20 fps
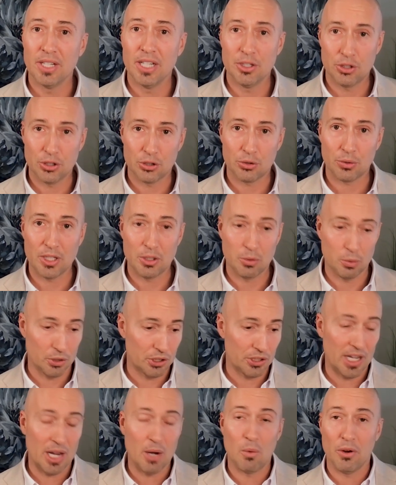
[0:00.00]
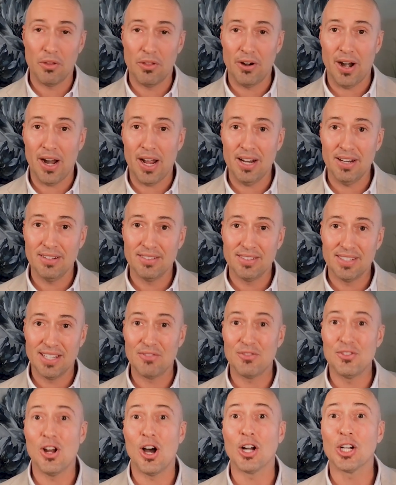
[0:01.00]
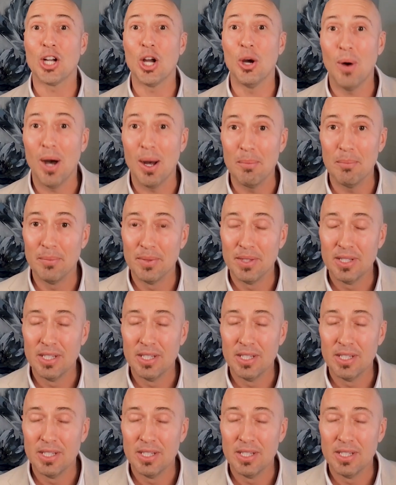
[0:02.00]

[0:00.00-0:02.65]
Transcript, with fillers: interest rates will stay where they're at, if not go up.